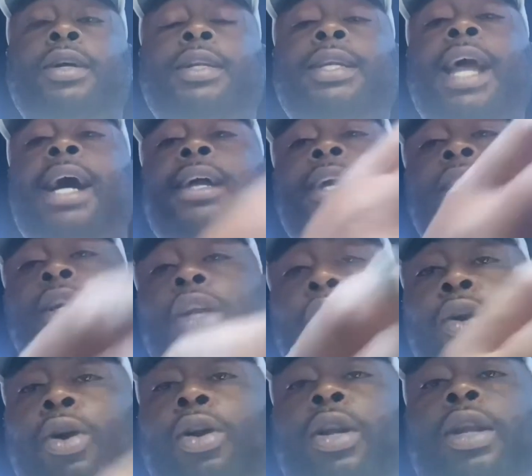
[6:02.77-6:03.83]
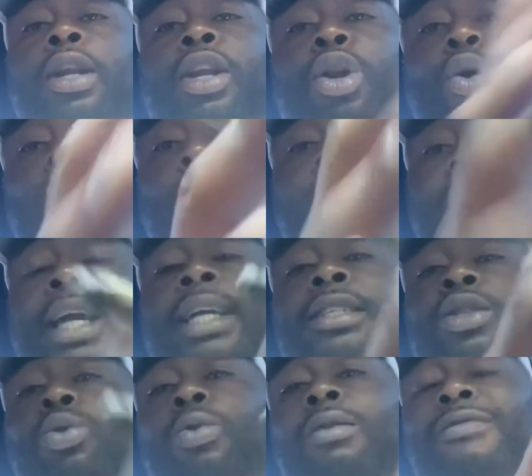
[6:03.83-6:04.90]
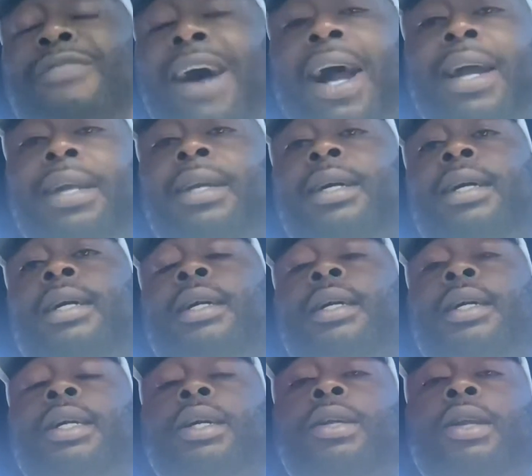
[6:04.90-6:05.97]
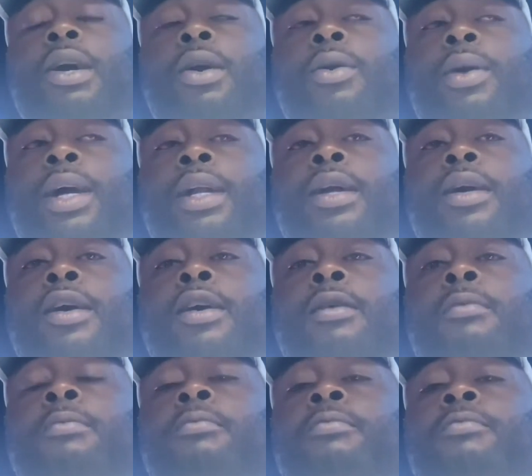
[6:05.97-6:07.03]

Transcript: not getting lured lured into a fight, you know, and um